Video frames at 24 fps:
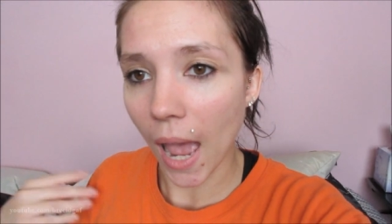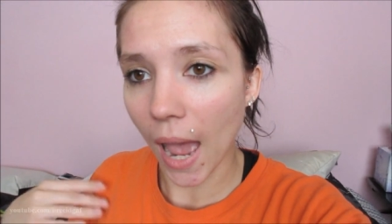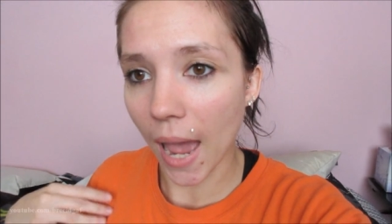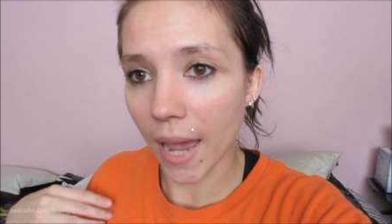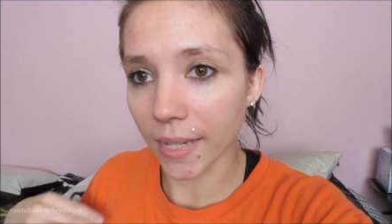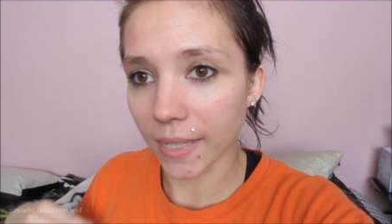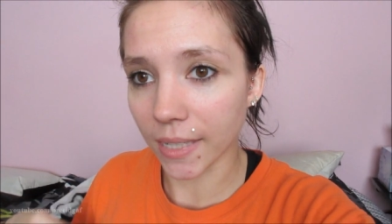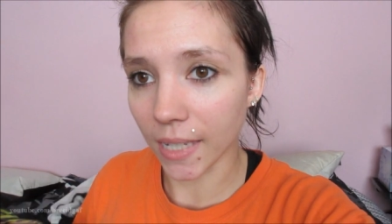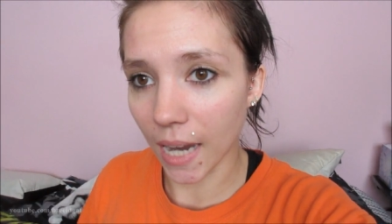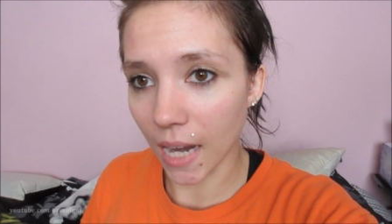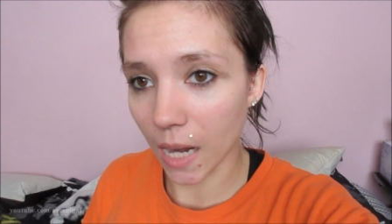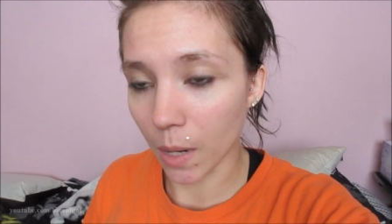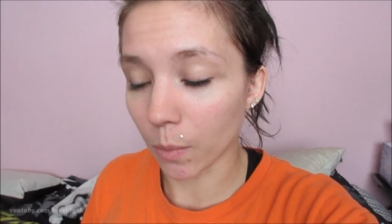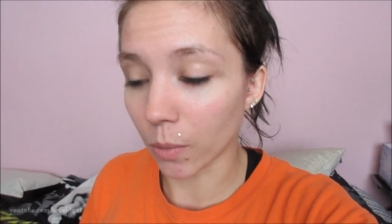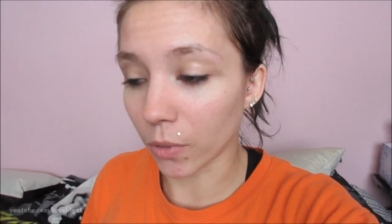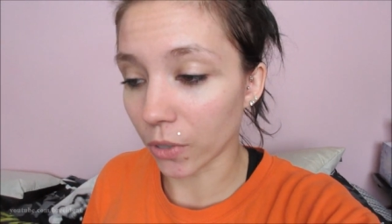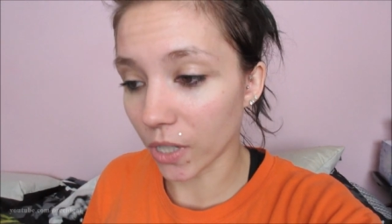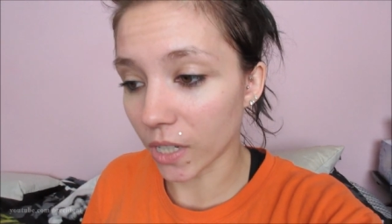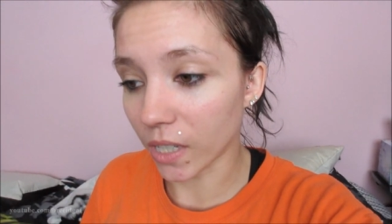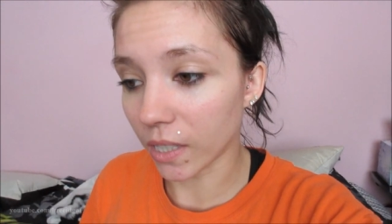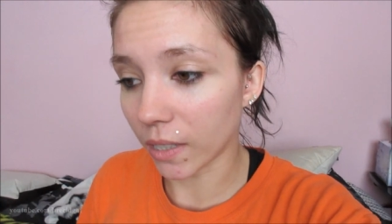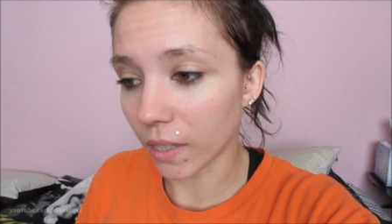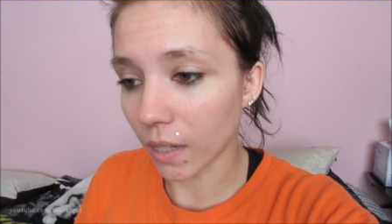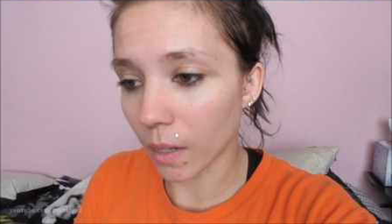as a
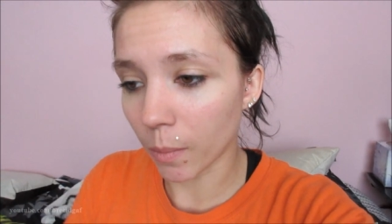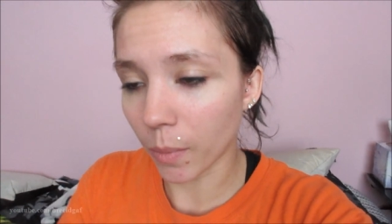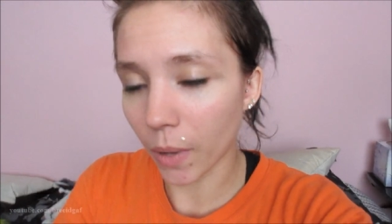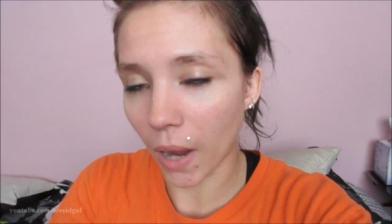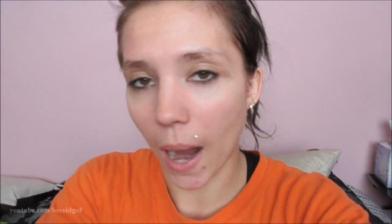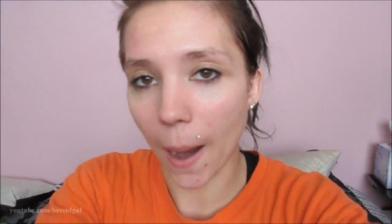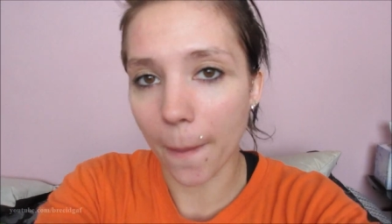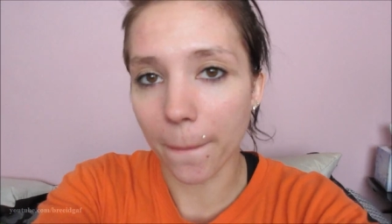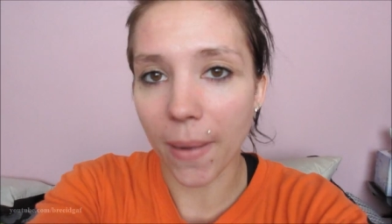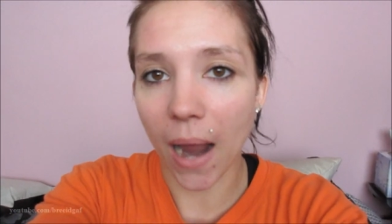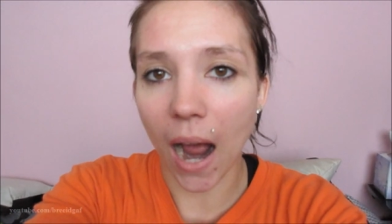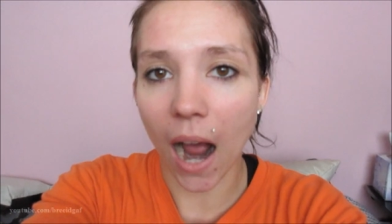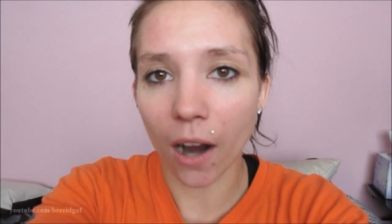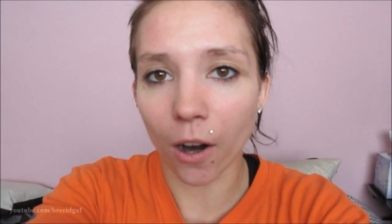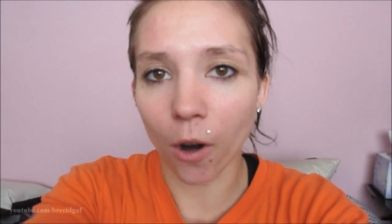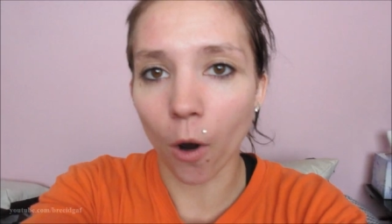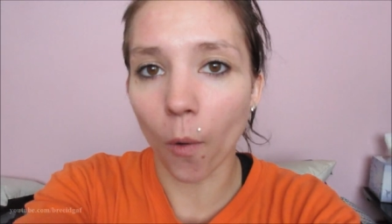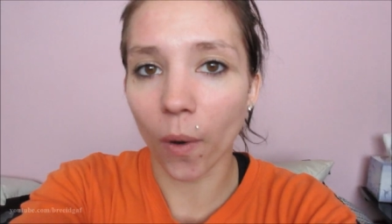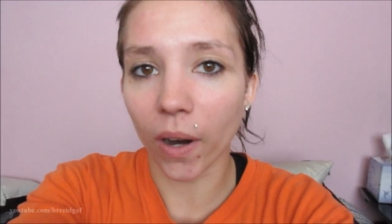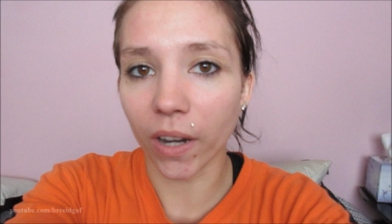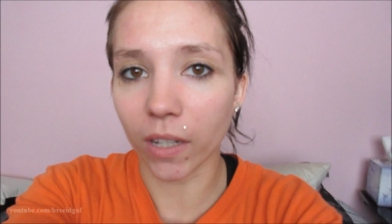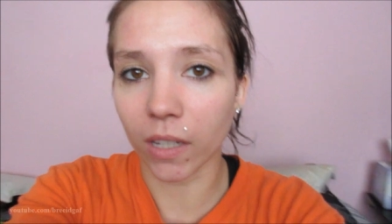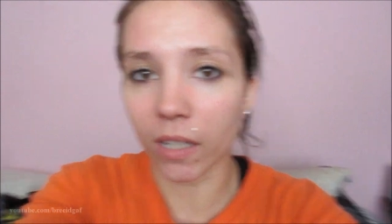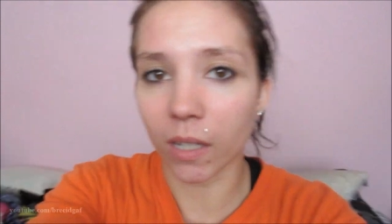barista, but I'm not
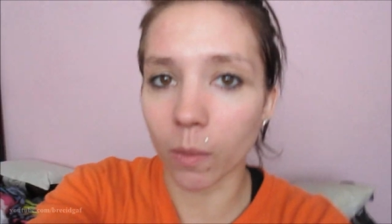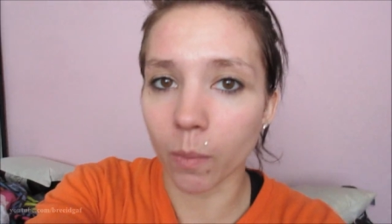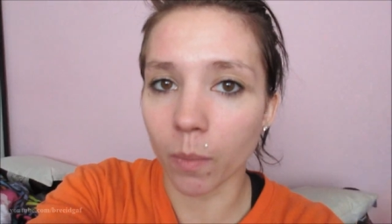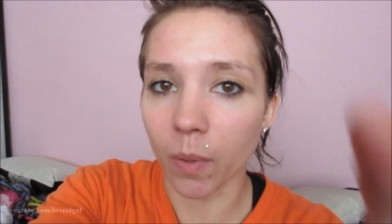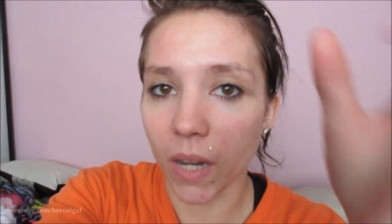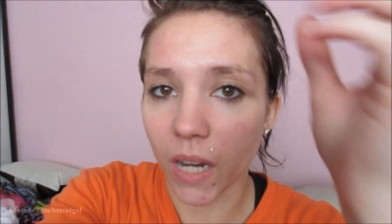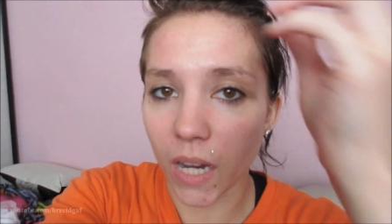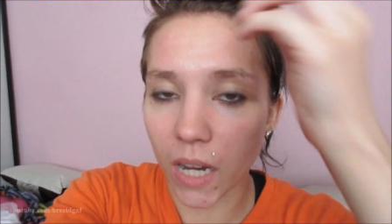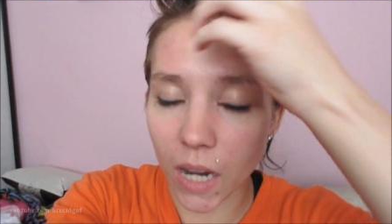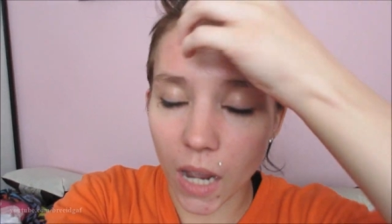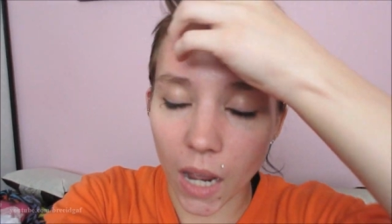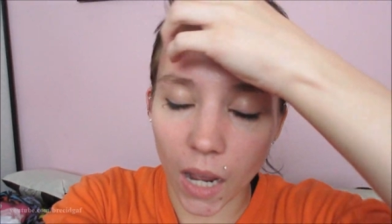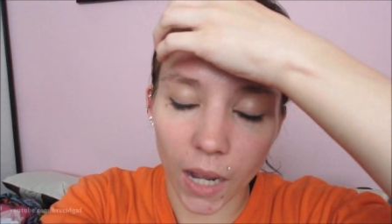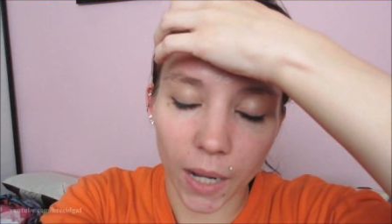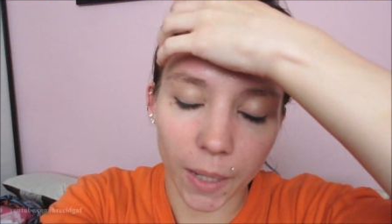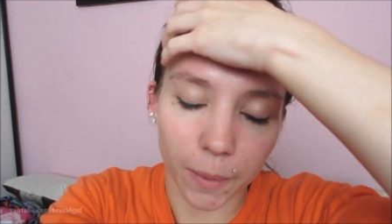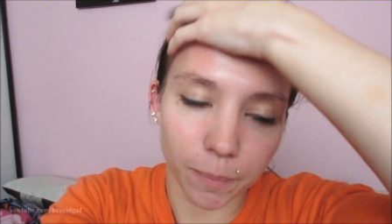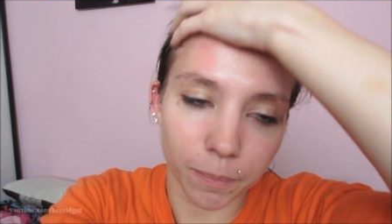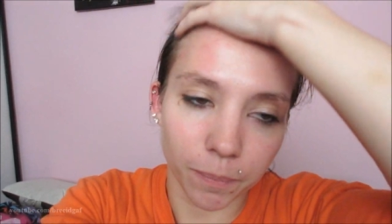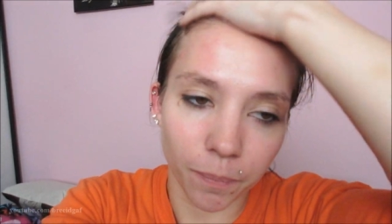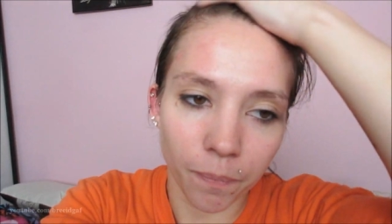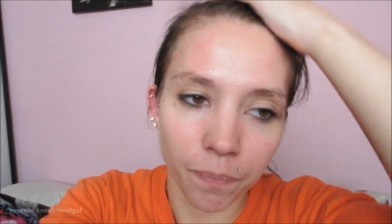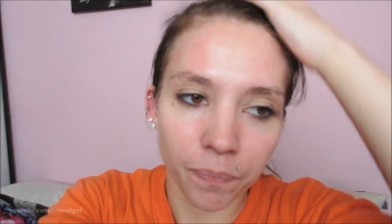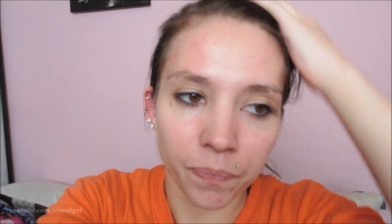going to be
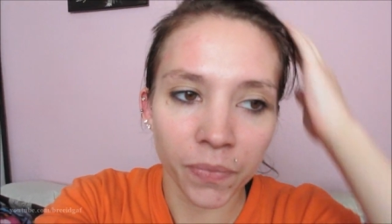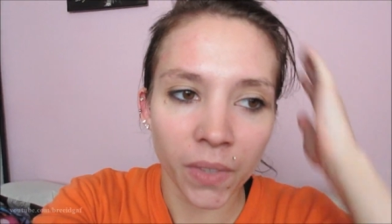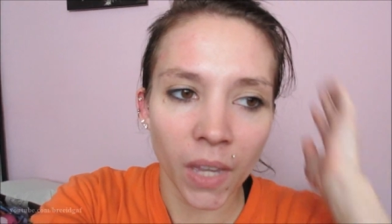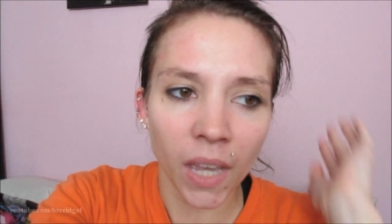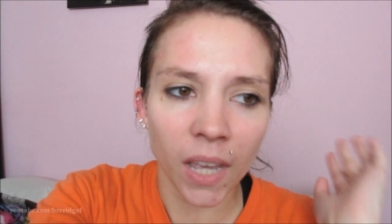um,